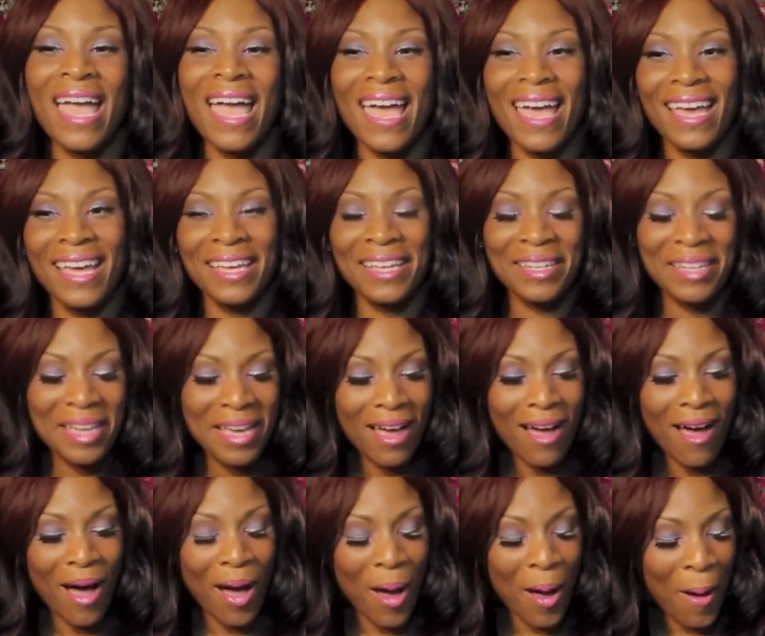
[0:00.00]
And
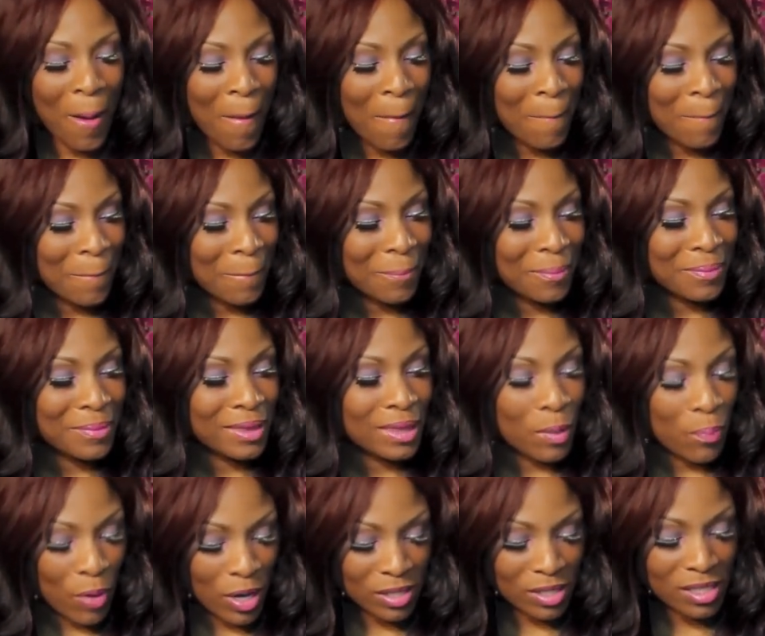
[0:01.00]

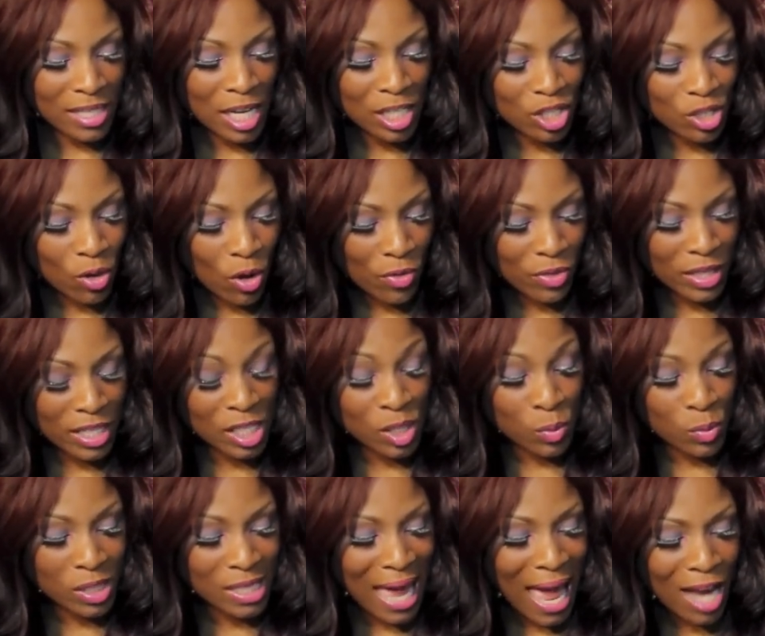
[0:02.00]
the presentation on
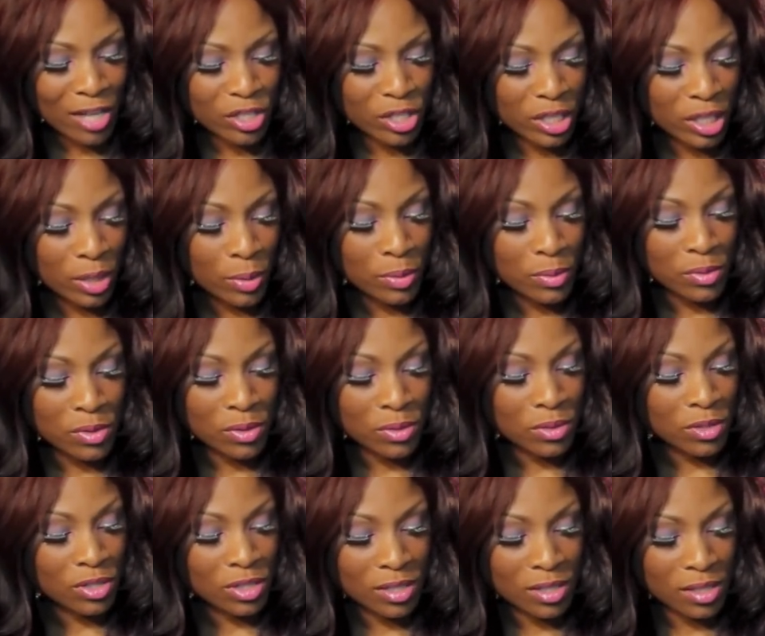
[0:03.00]
this was actually
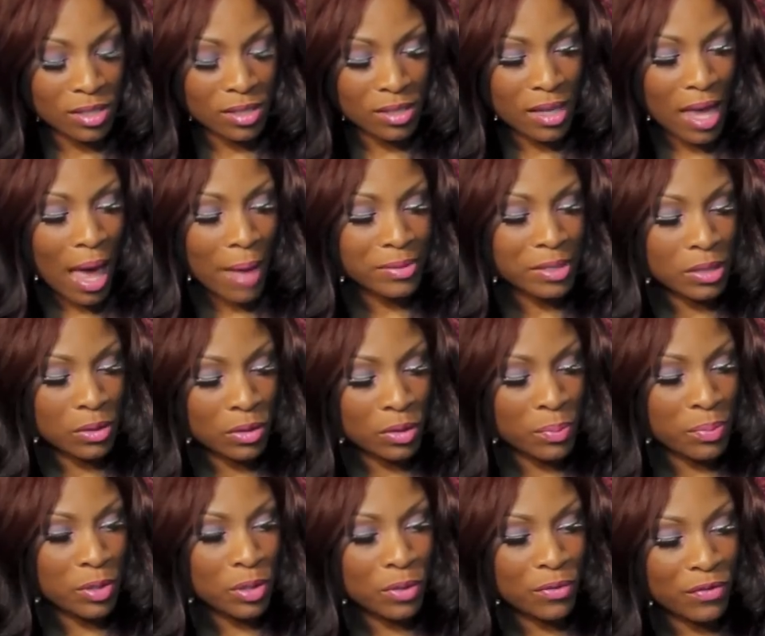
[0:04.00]
just
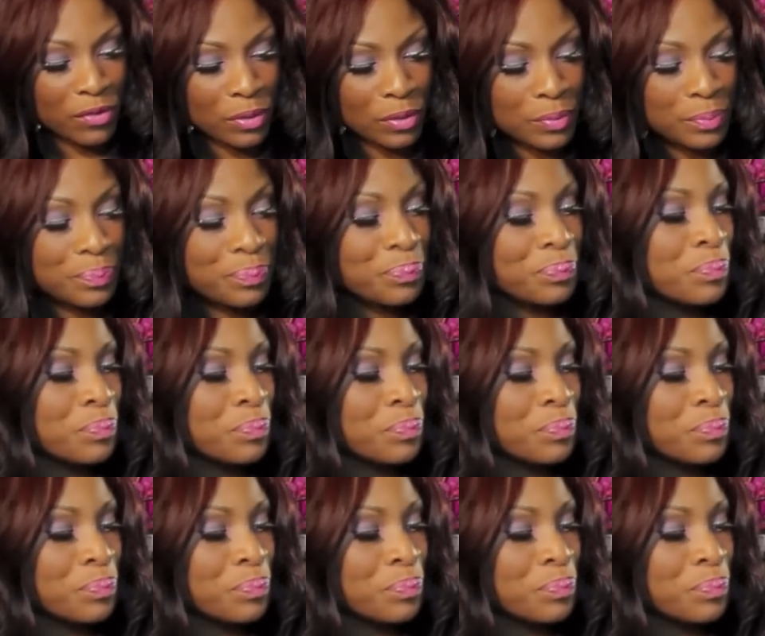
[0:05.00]
absolutely beautiful.